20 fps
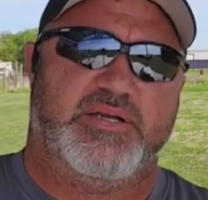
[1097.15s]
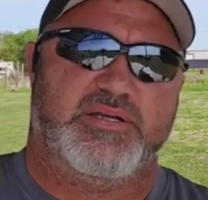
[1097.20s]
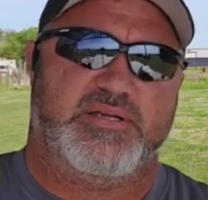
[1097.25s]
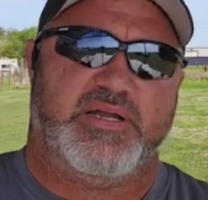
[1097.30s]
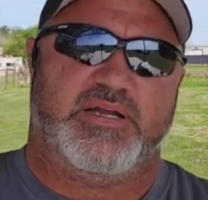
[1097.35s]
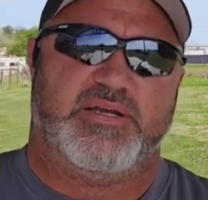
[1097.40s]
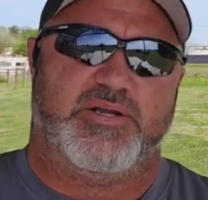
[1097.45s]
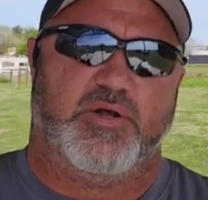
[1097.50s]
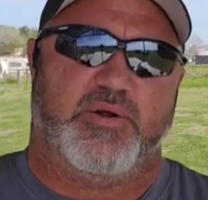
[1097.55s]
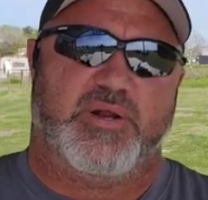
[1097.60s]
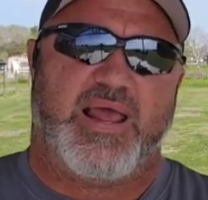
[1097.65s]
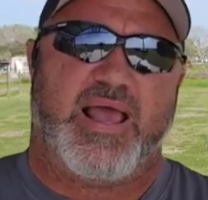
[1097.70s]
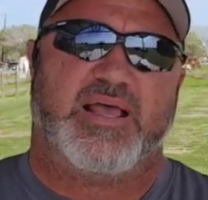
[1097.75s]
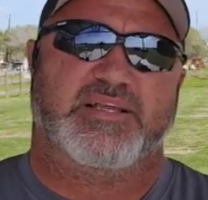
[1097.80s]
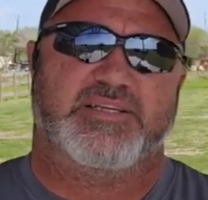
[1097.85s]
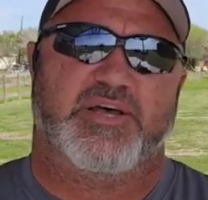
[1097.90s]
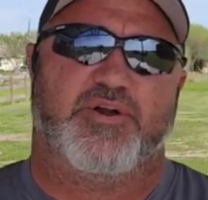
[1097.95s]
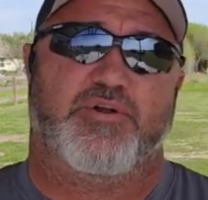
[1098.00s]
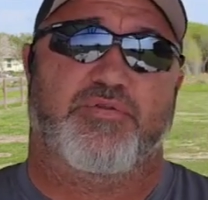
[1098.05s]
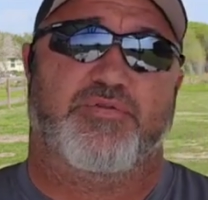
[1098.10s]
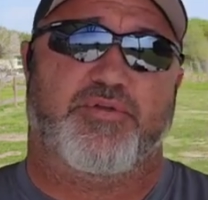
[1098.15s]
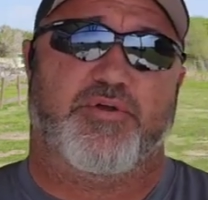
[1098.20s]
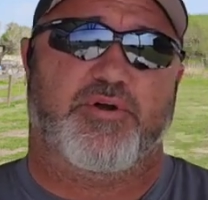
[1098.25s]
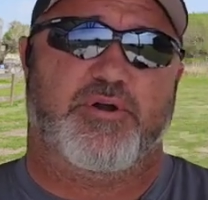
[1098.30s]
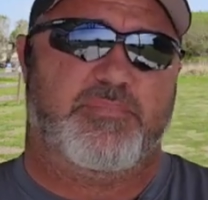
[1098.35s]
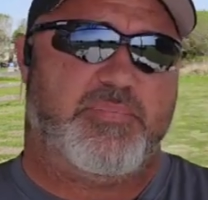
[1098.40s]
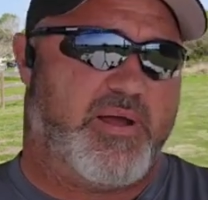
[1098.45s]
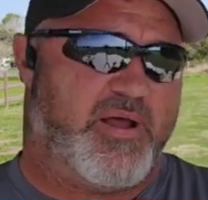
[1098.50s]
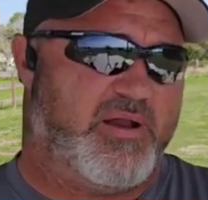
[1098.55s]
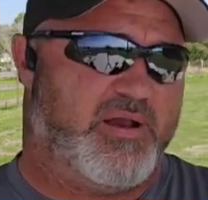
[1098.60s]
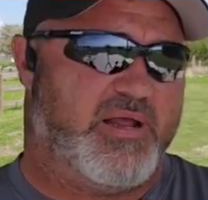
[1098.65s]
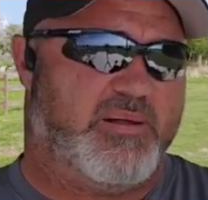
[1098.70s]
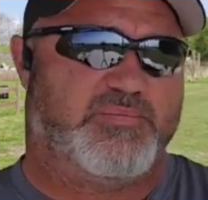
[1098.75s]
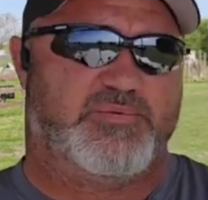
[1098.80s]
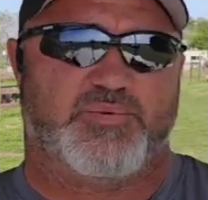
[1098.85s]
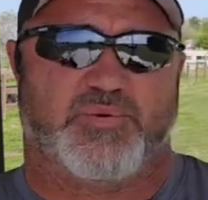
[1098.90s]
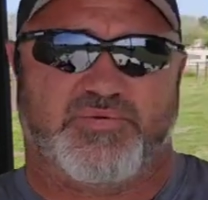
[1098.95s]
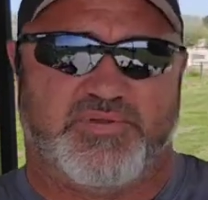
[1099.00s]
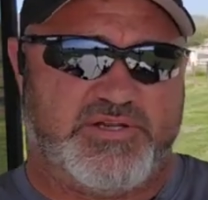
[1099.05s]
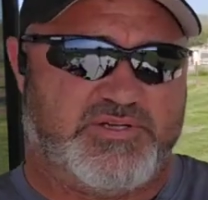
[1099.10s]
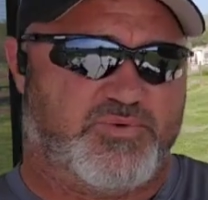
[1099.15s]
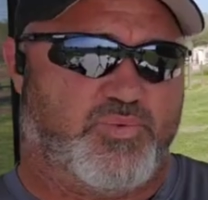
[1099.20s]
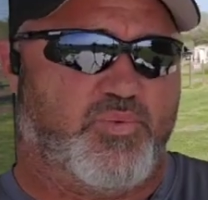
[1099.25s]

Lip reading: It only has 130-pound limbs where these are